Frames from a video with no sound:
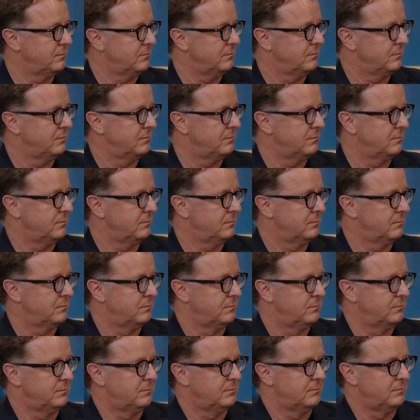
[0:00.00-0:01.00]

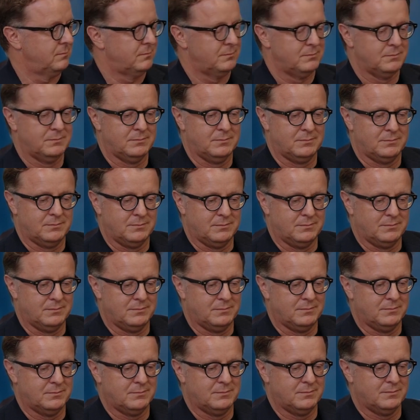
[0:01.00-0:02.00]

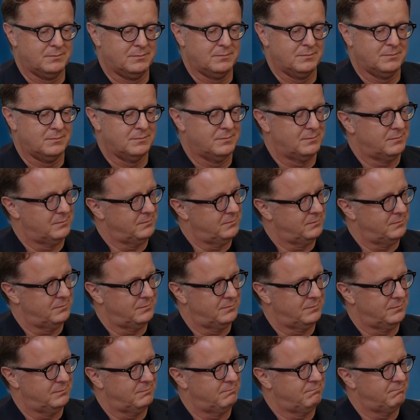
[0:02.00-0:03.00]

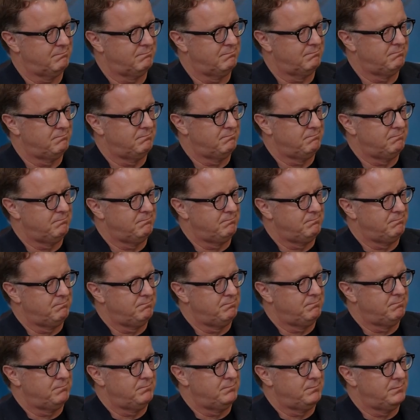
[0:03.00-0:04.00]

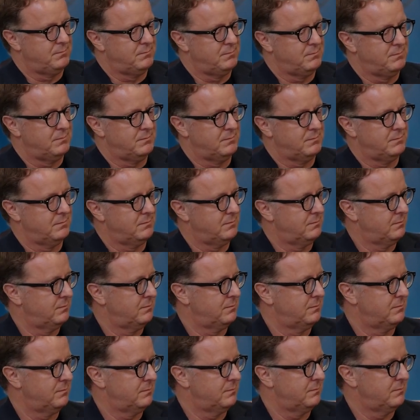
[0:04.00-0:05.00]

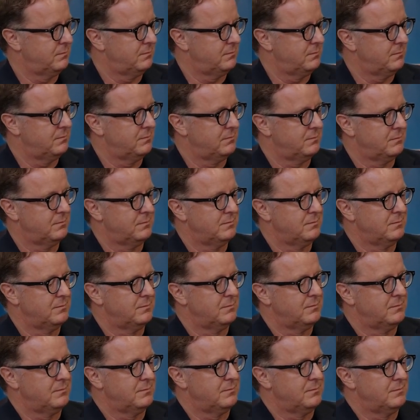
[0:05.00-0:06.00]

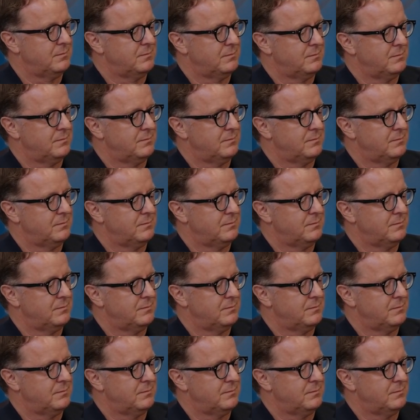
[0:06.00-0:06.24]
This person isn't speaking.